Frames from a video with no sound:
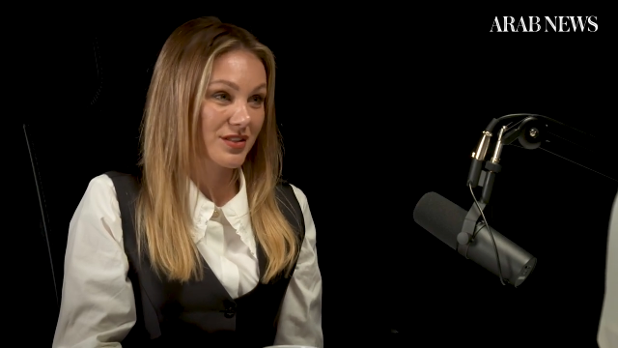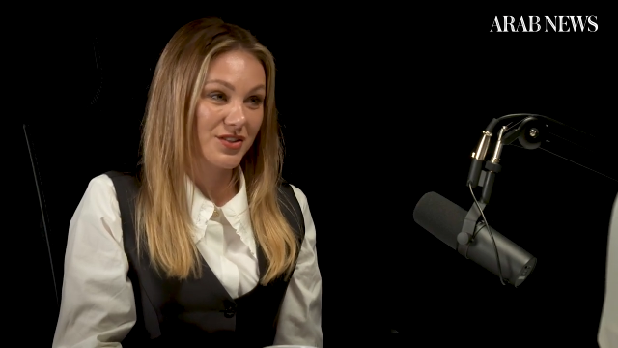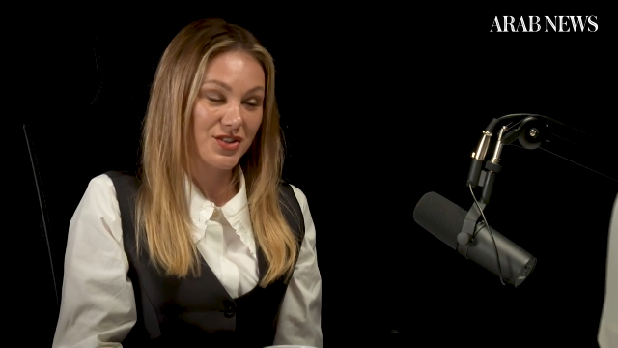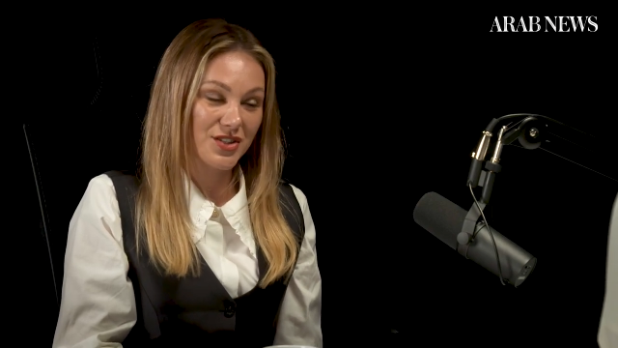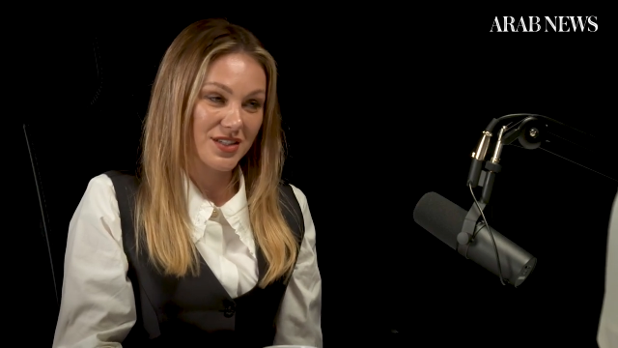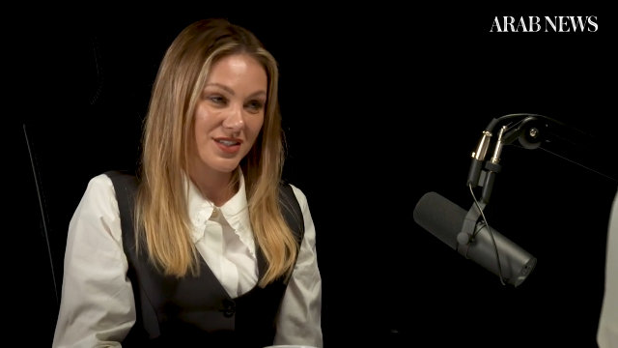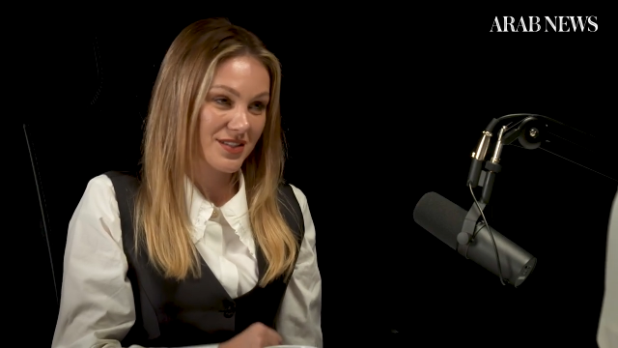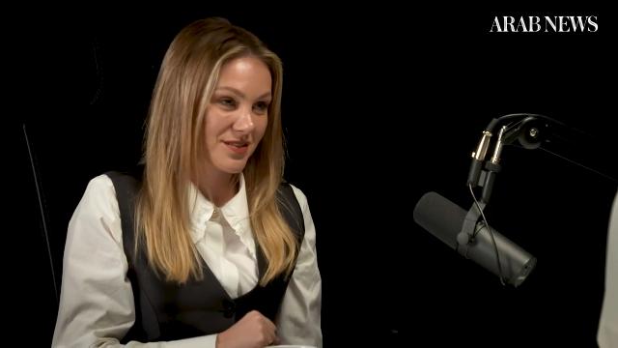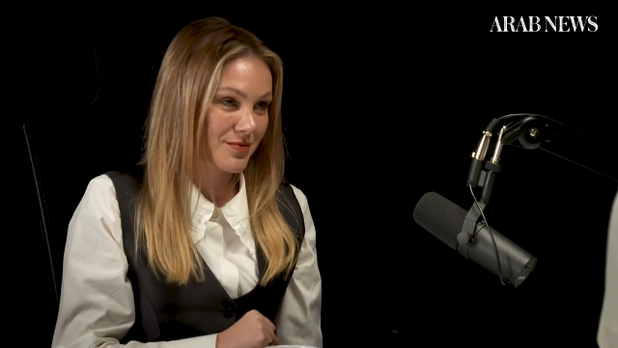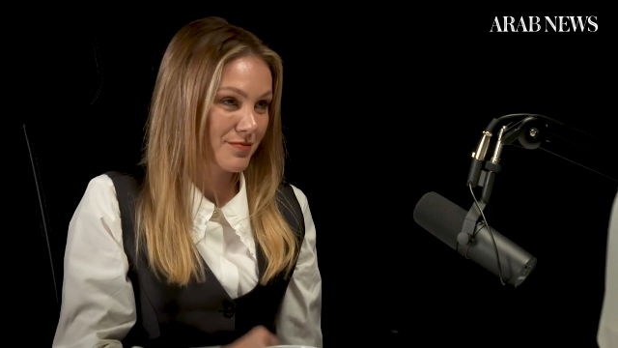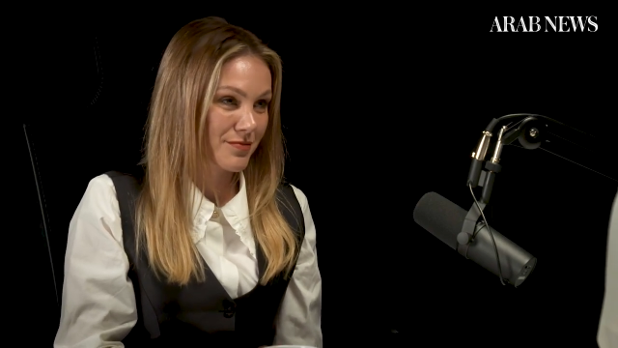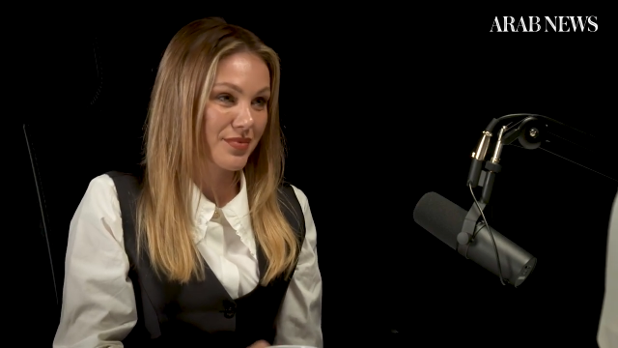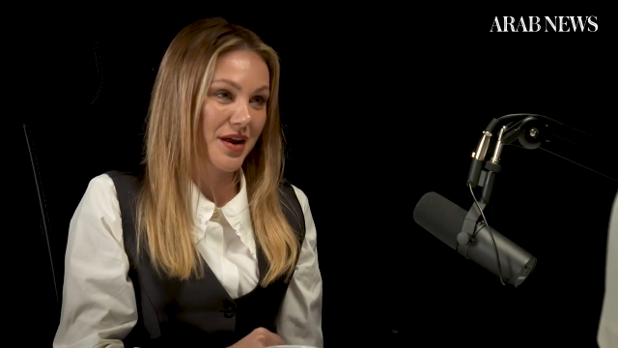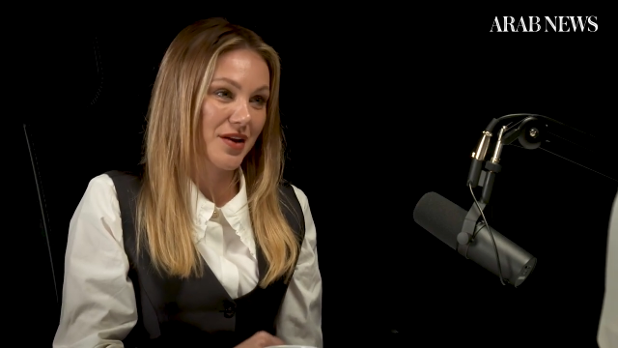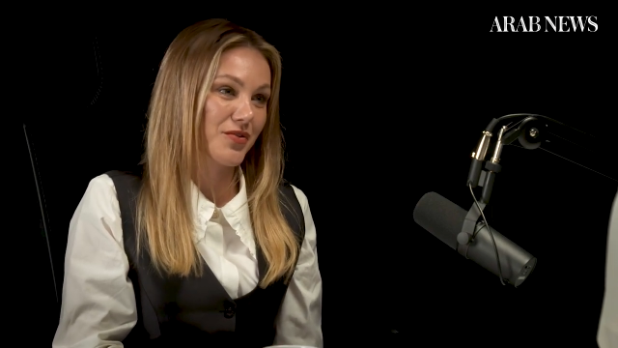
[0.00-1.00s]
just
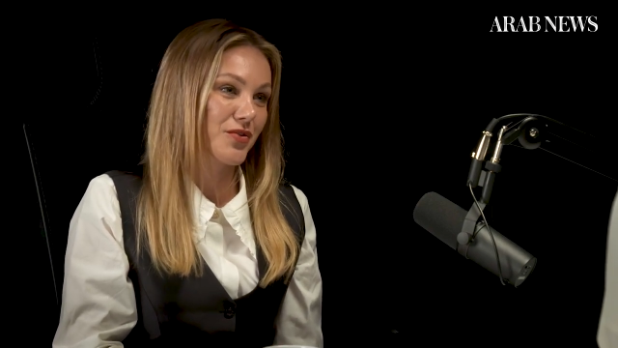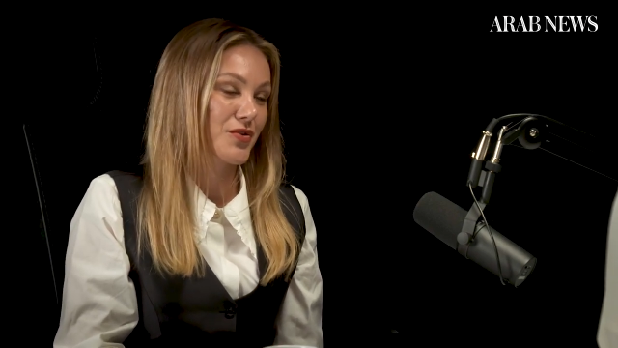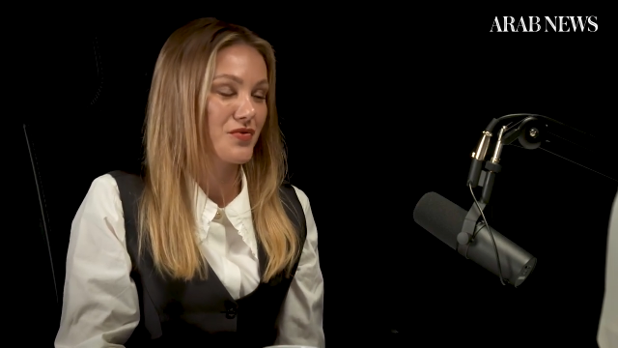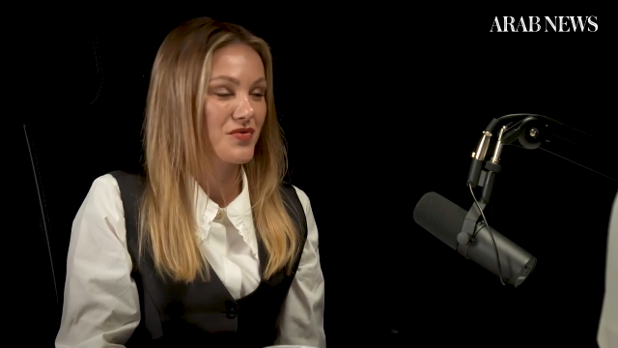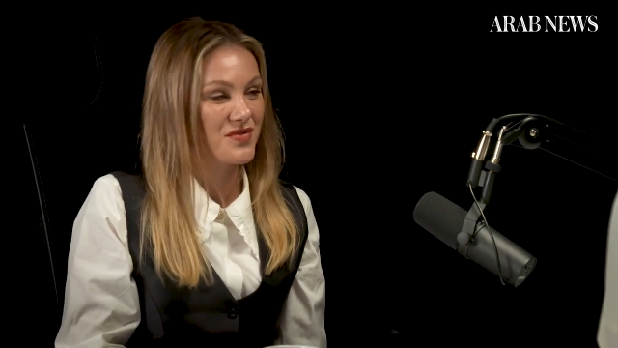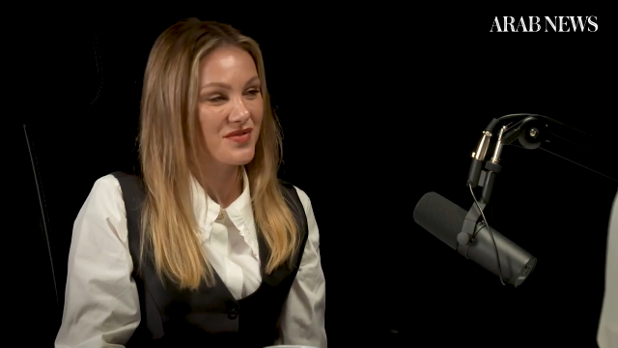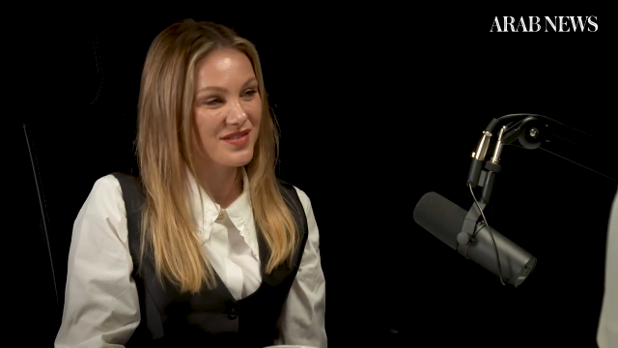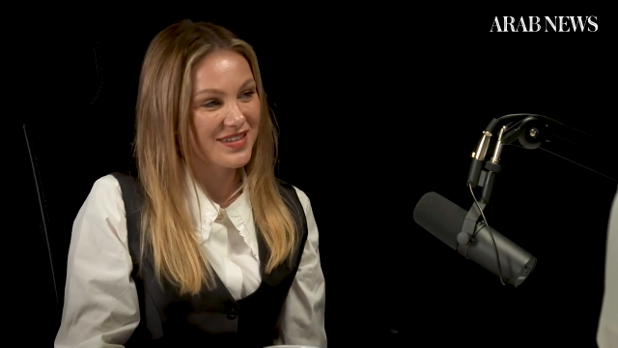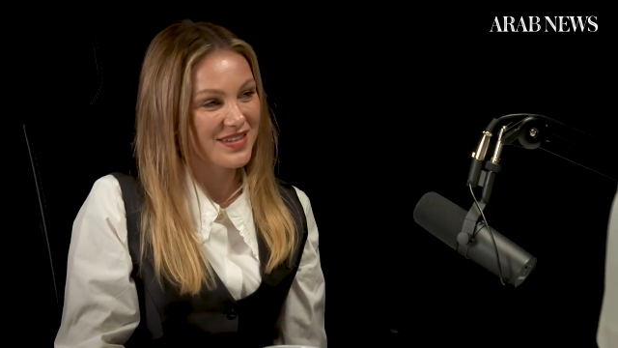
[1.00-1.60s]
break through.